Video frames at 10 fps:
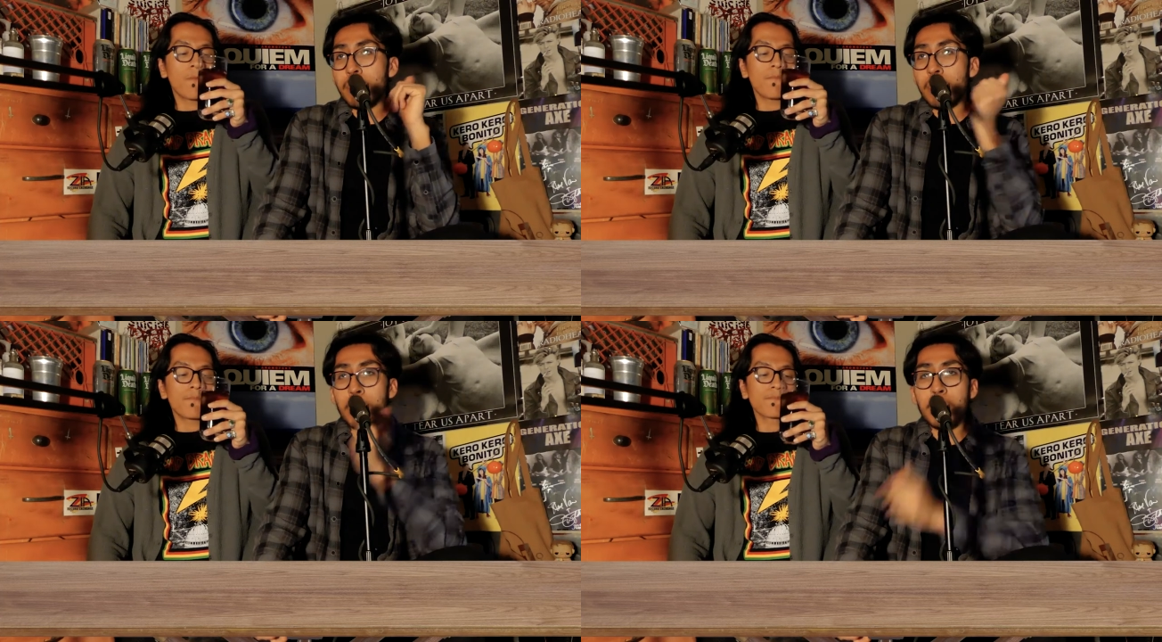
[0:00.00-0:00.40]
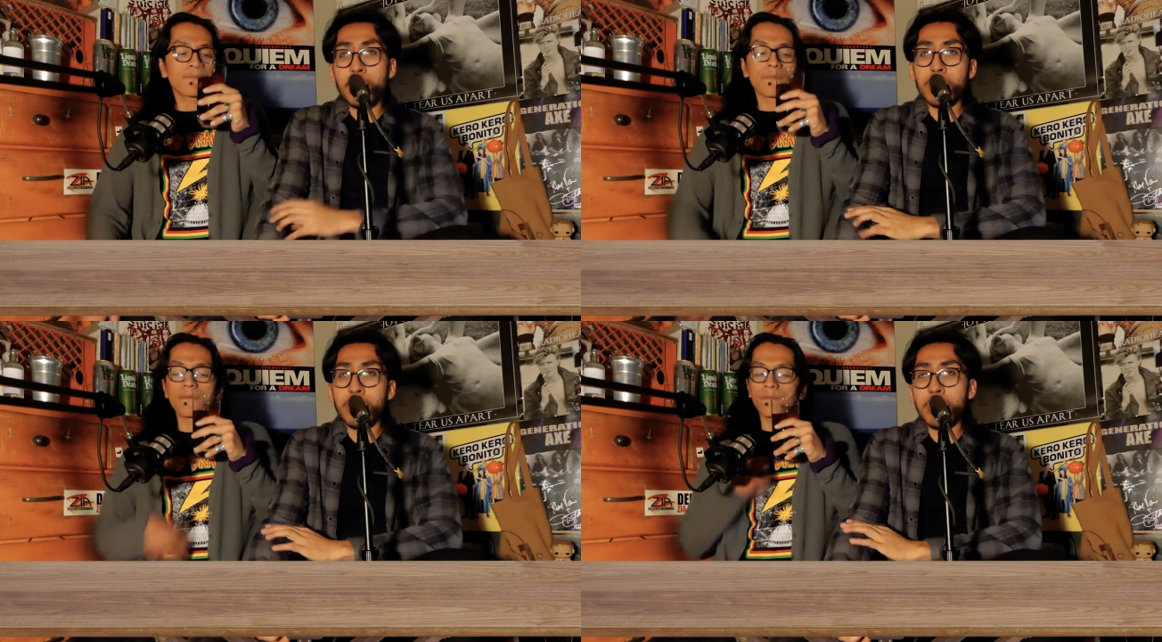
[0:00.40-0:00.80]
Speaker 1: for the
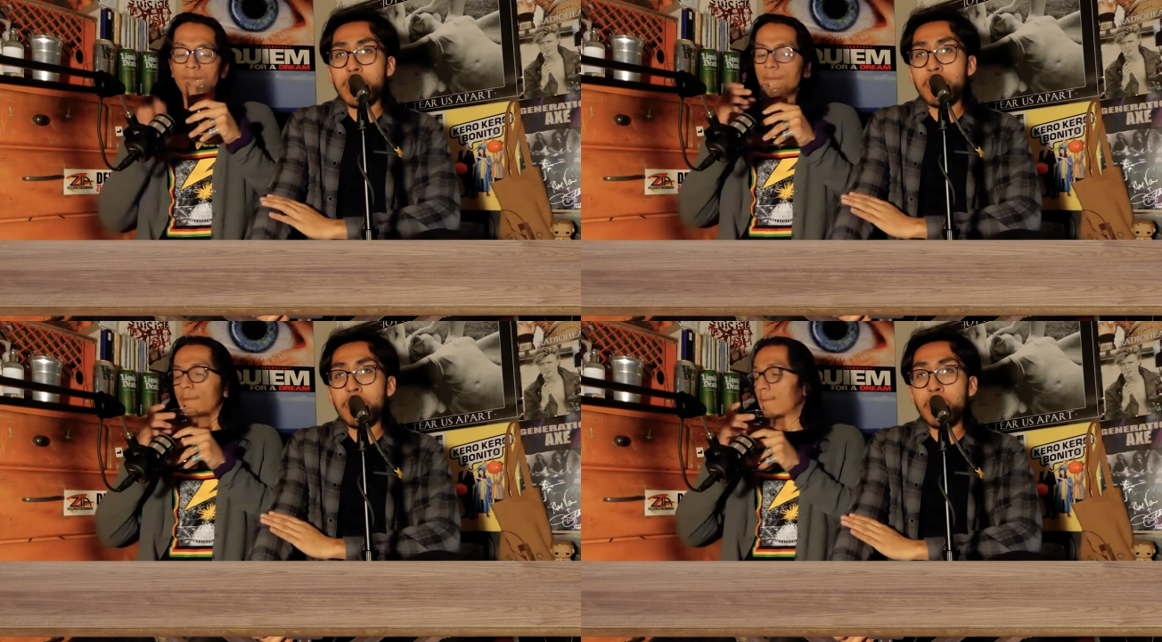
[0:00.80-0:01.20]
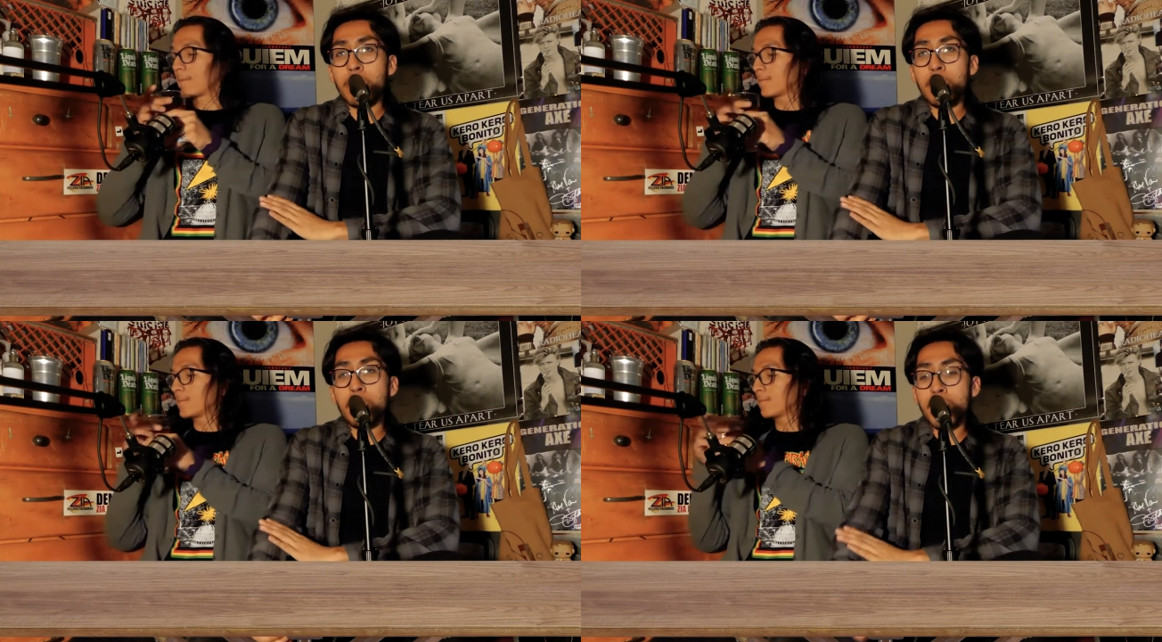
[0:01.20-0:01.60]
production of this
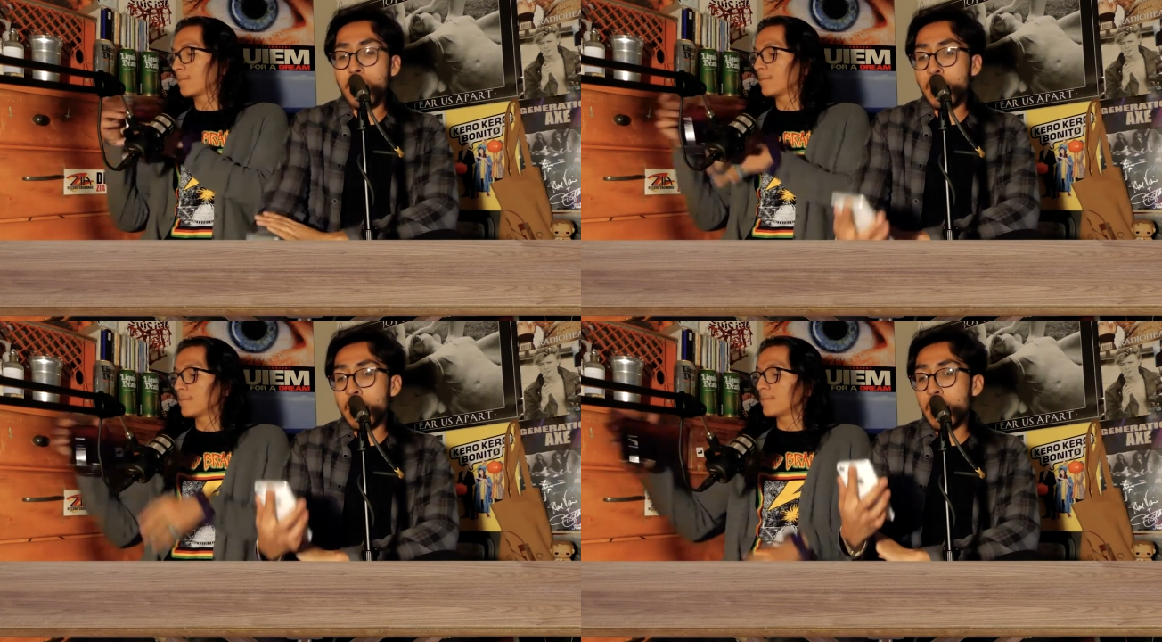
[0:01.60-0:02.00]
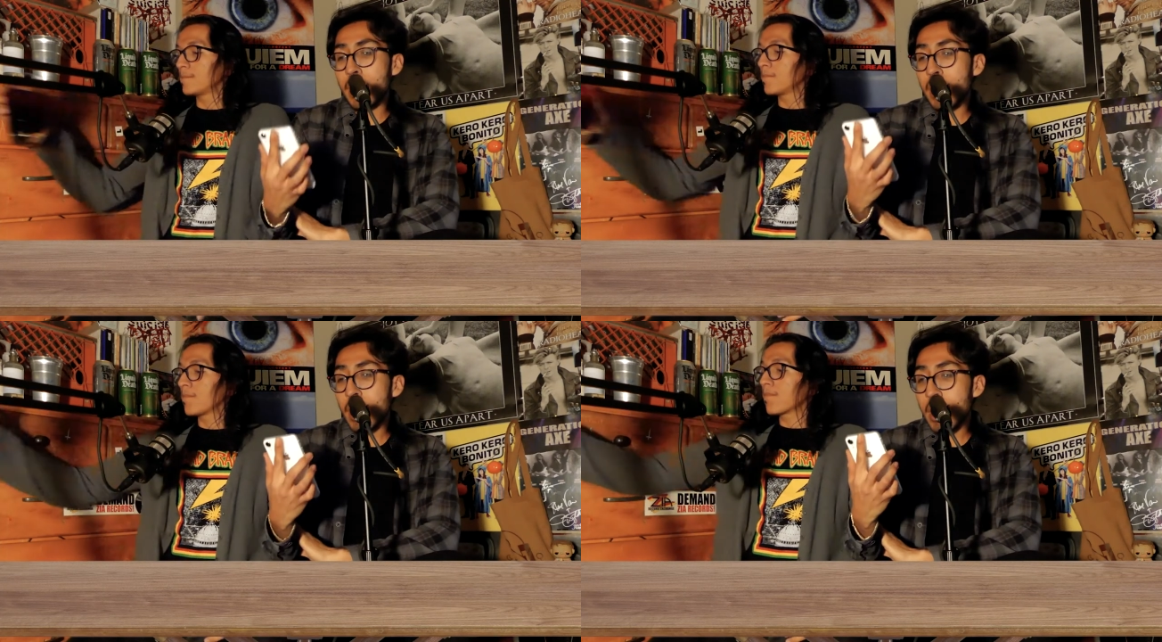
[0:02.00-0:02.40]
film by
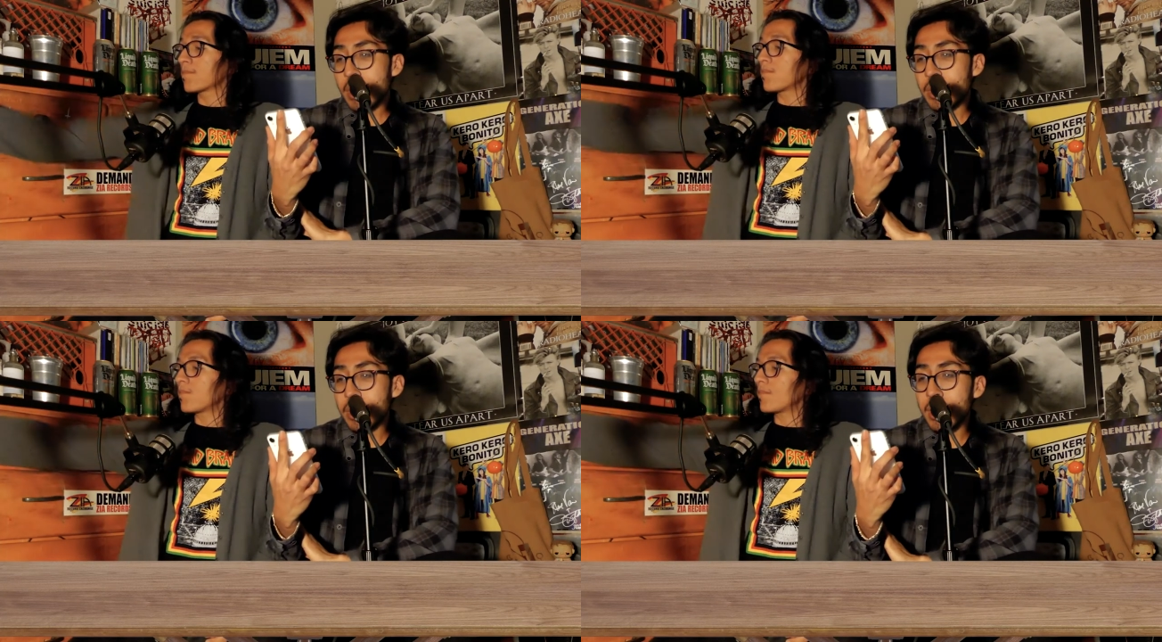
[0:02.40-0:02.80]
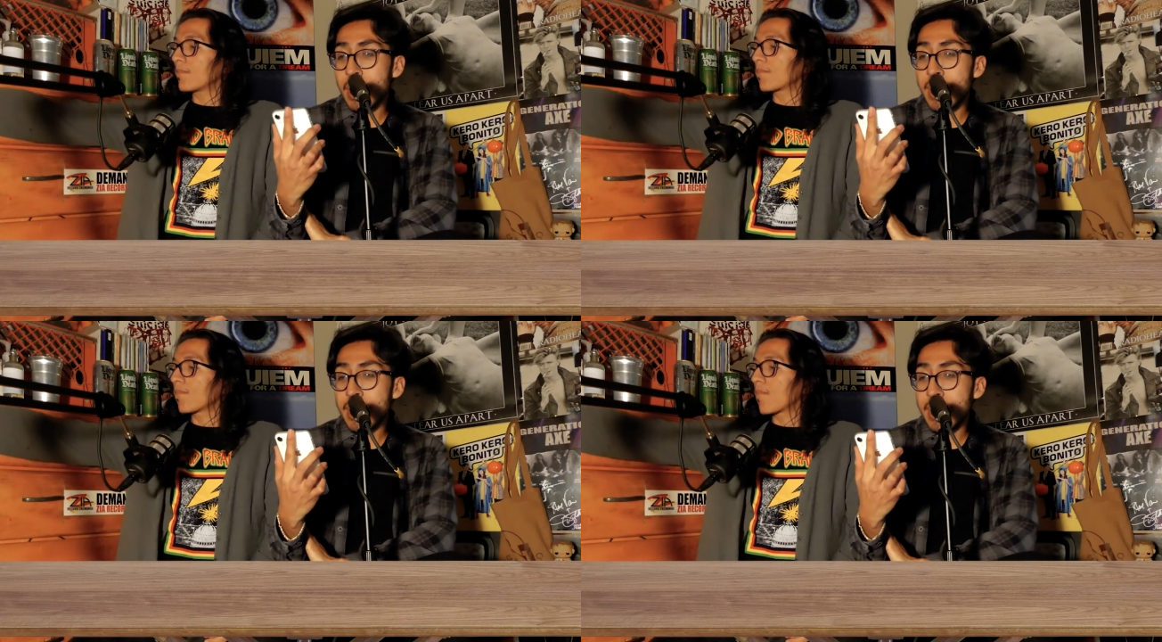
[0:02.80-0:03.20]
actually the
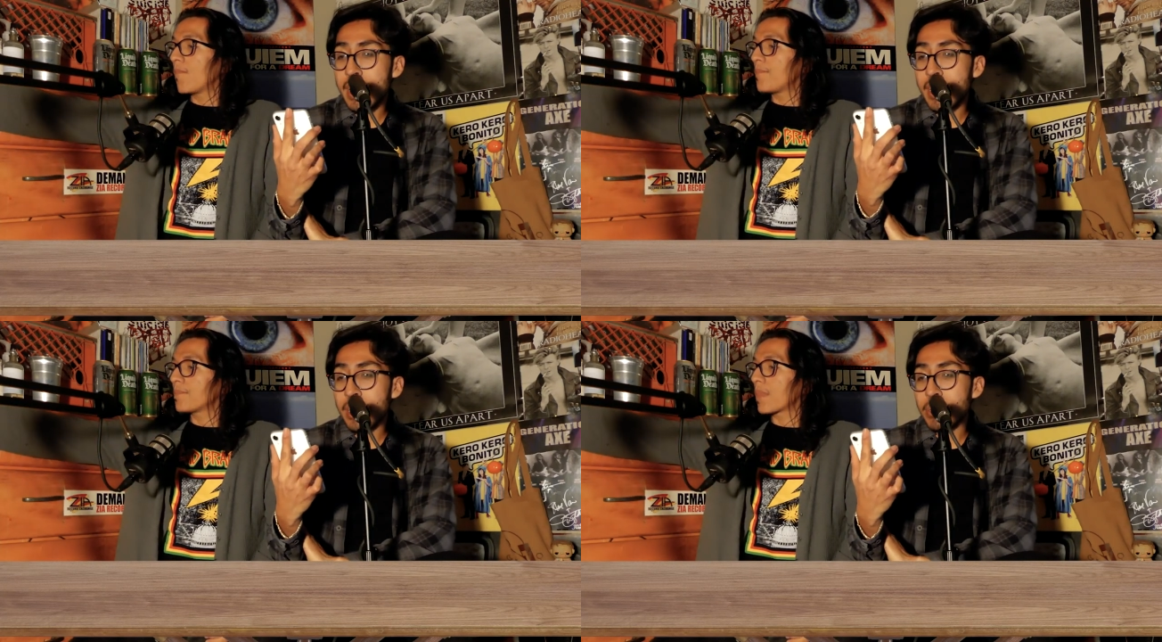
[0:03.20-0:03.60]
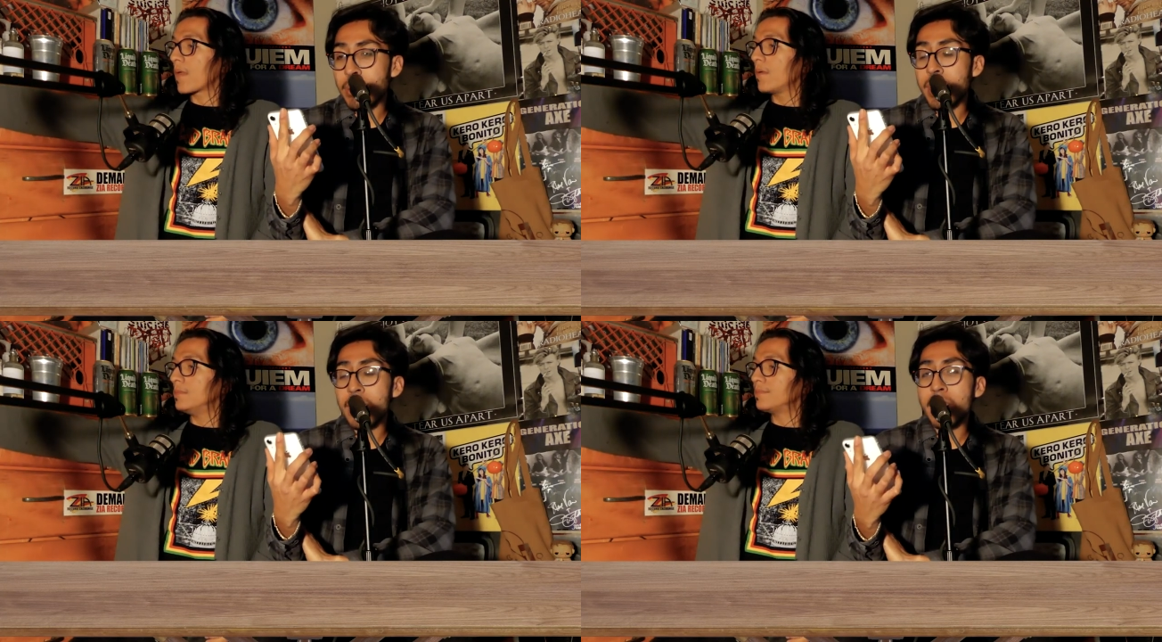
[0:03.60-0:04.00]
NEA. So
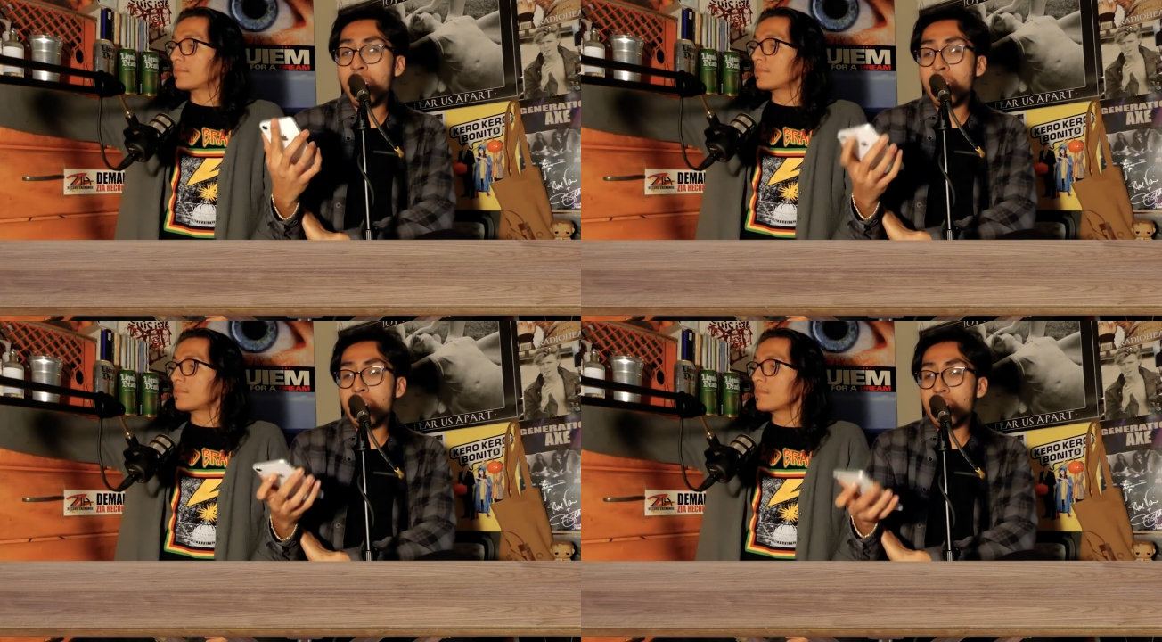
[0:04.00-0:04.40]
the NEA